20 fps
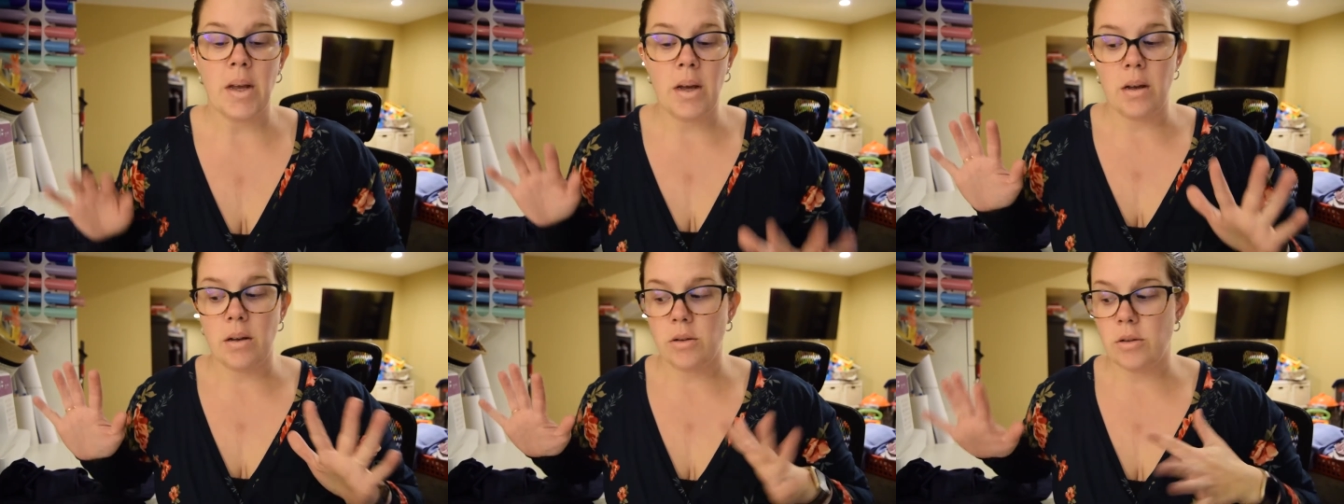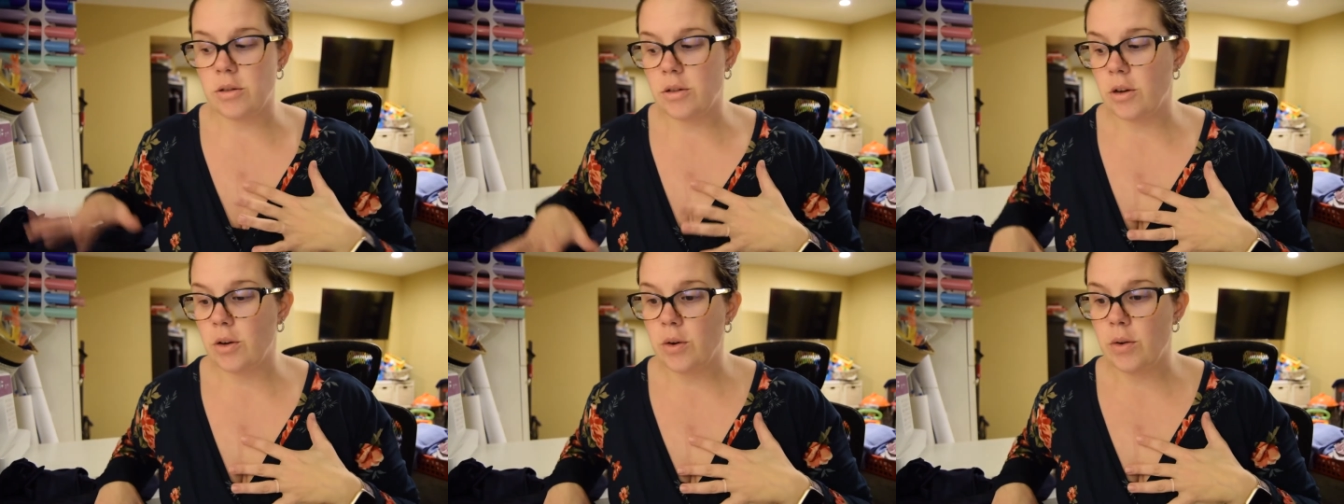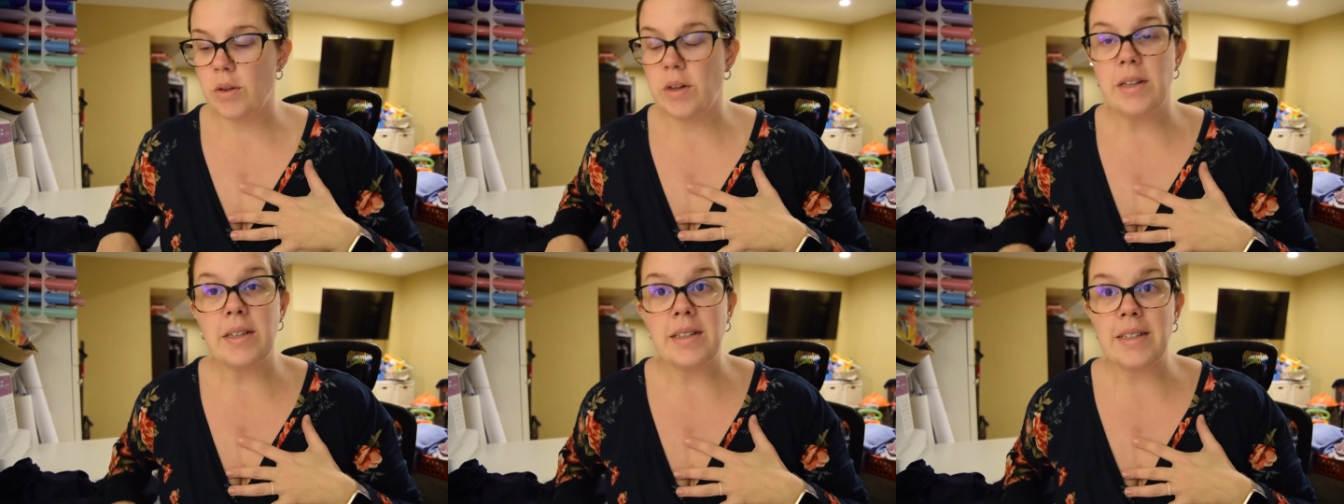So
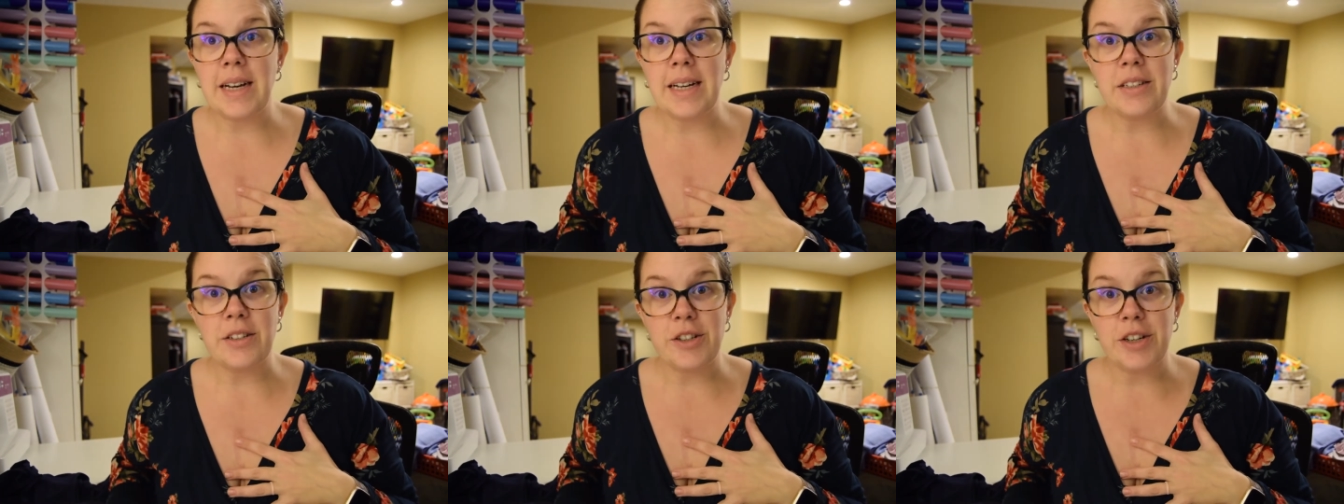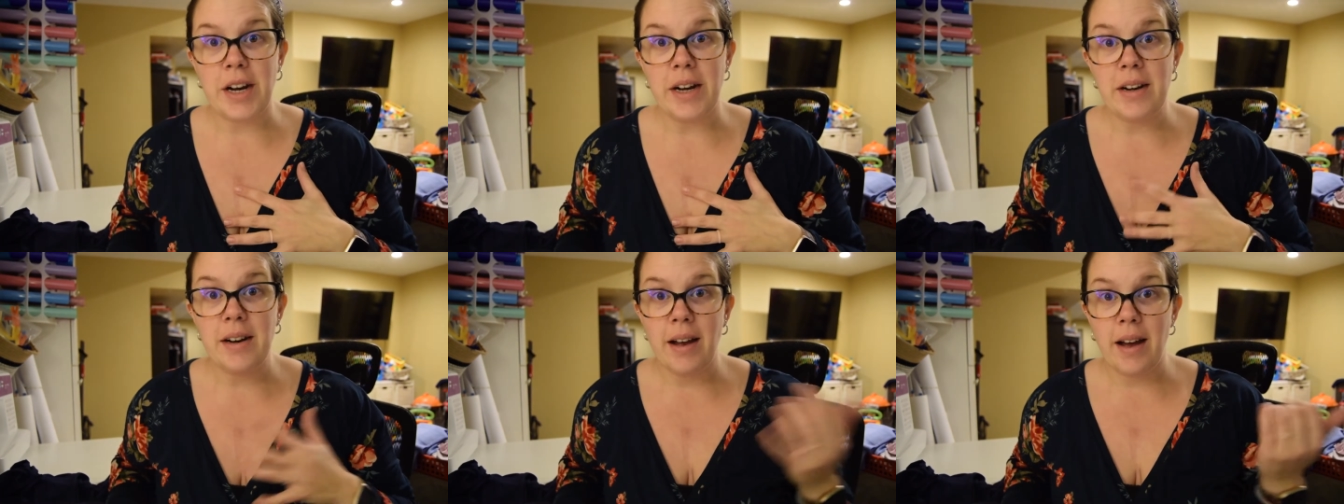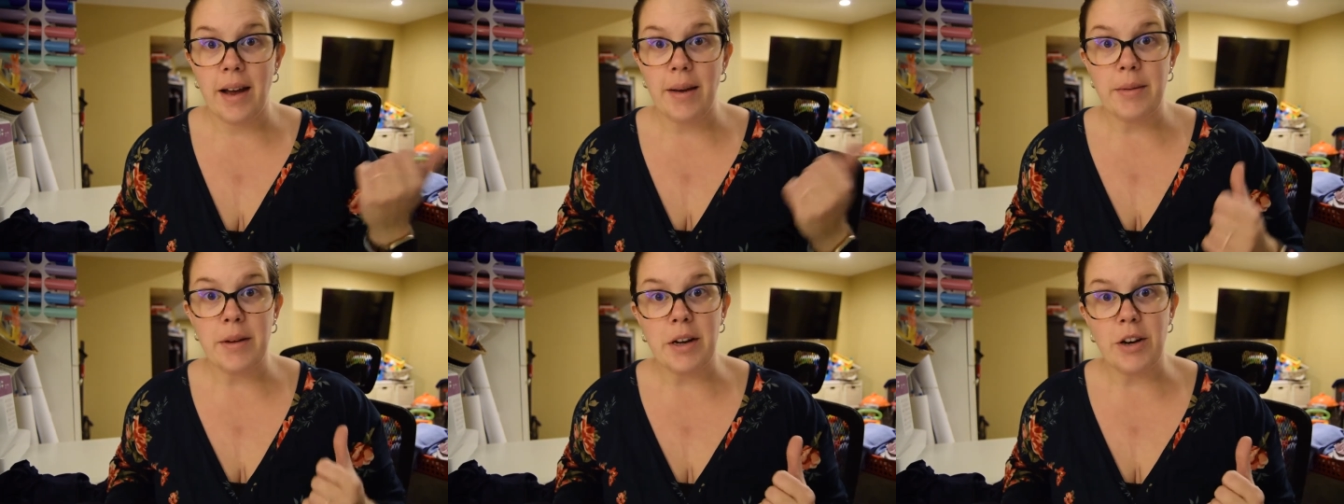these tights are done.
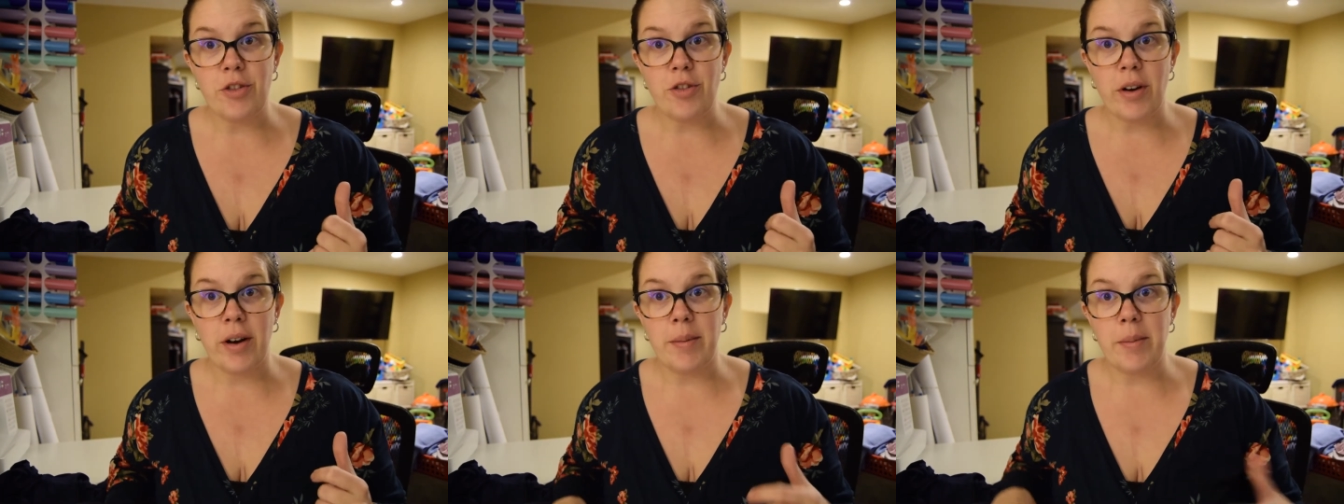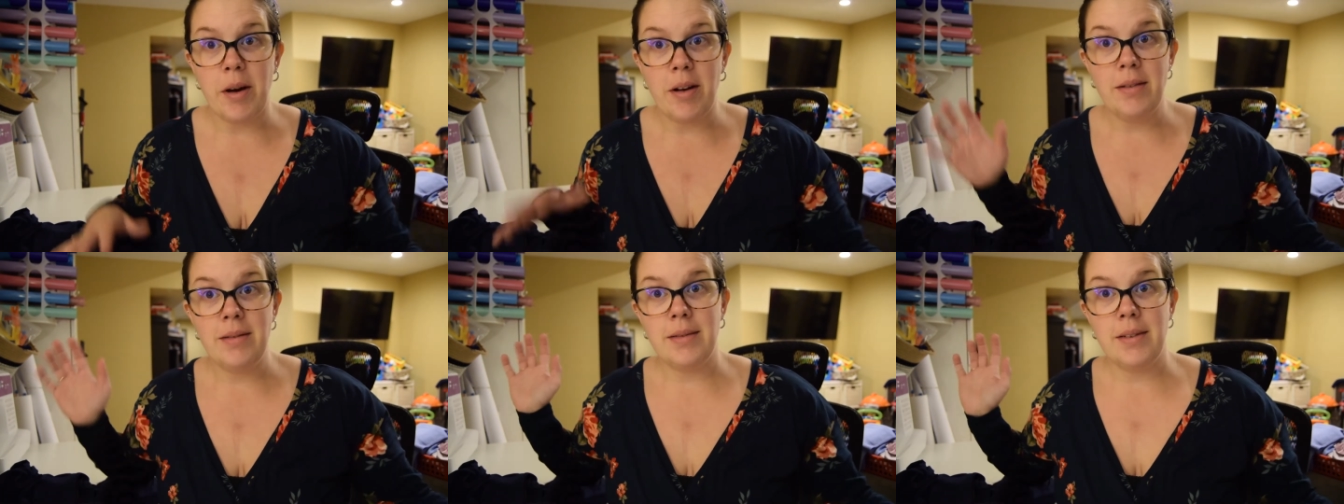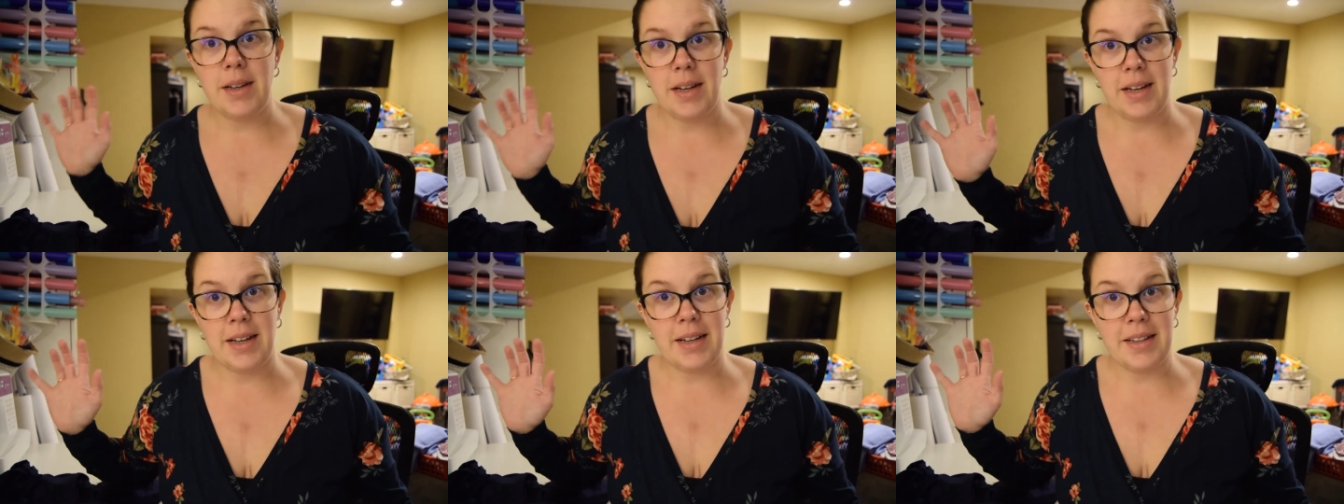I'm gonna try them on
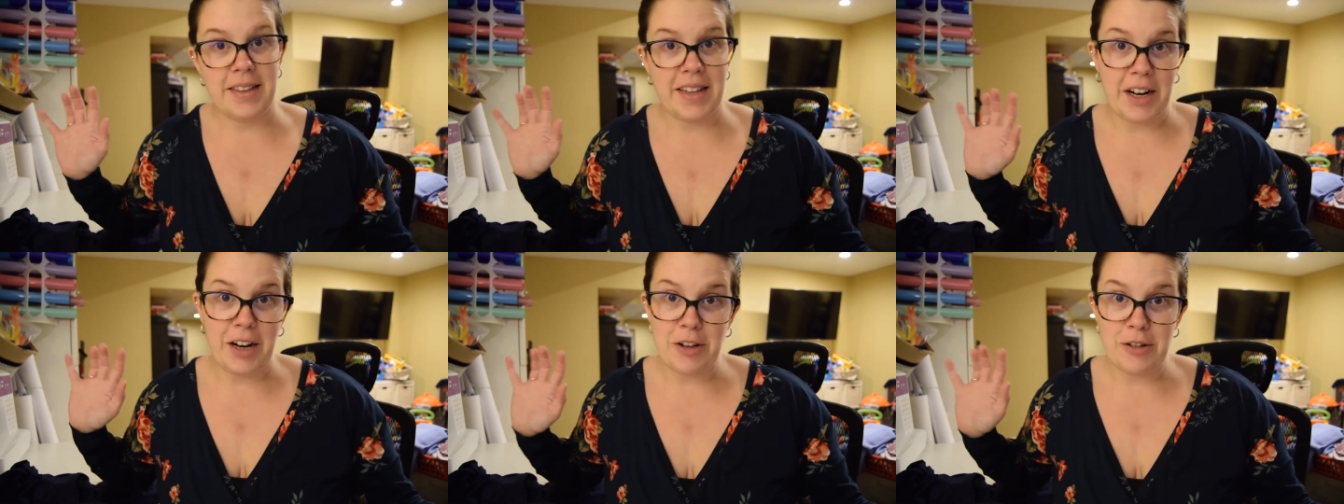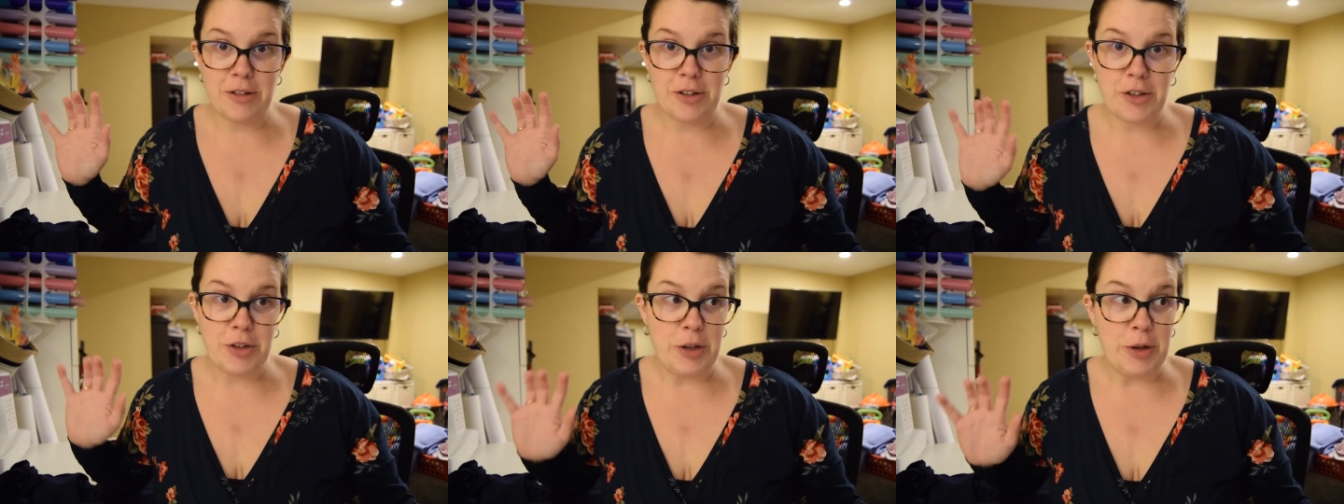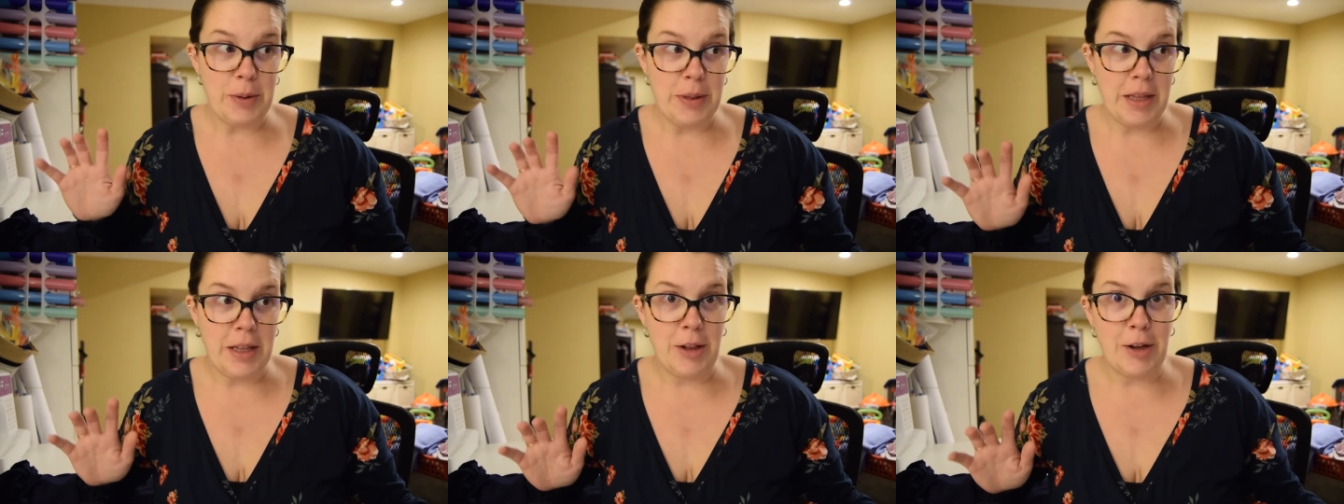and then I'll show you
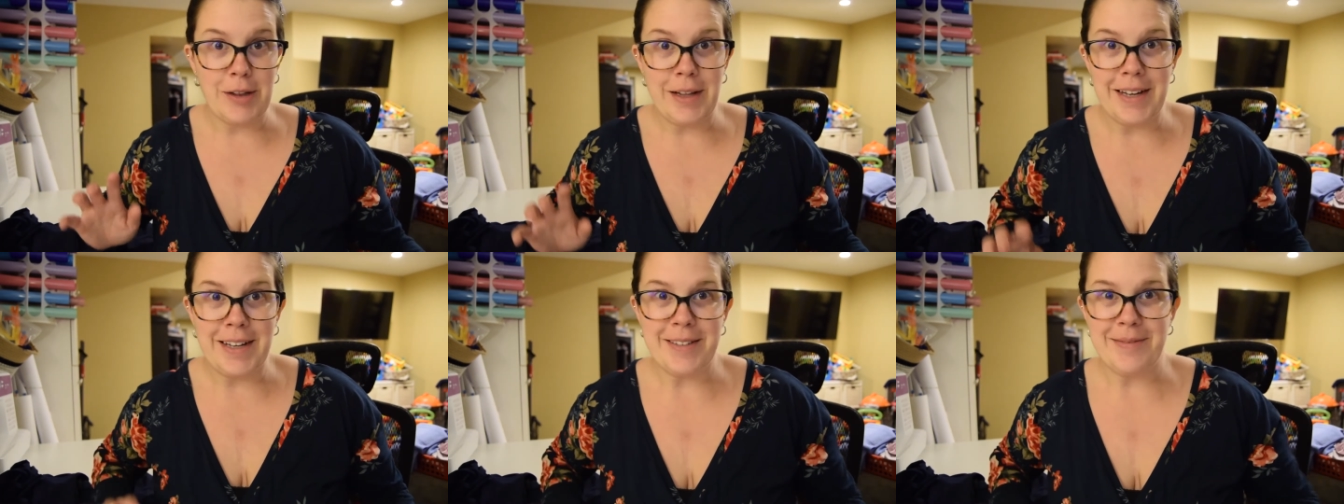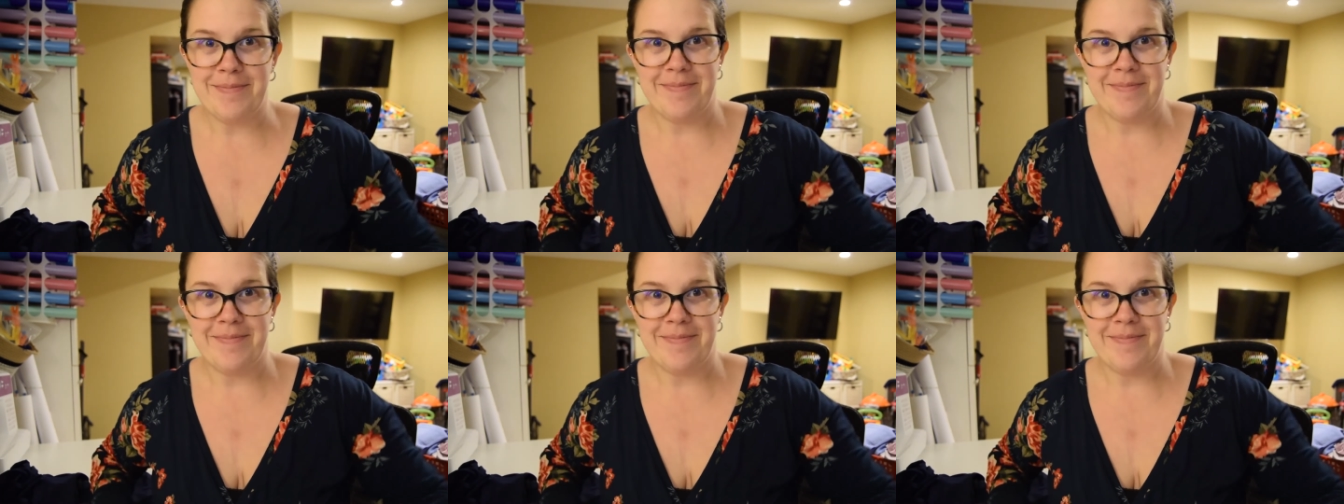what they look like.